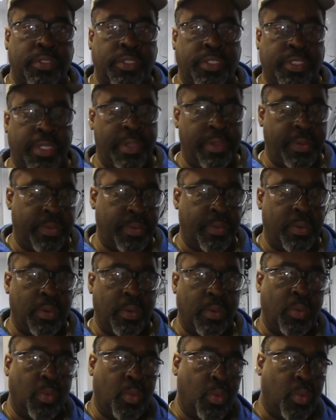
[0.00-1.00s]
So
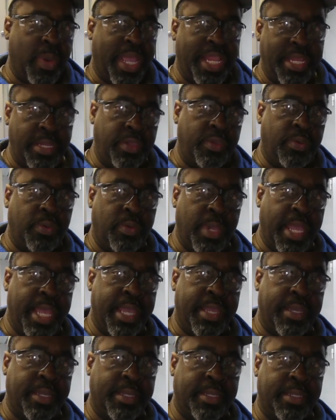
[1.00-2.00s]
when you
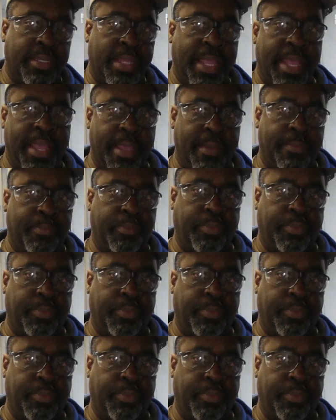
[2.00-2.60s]
um,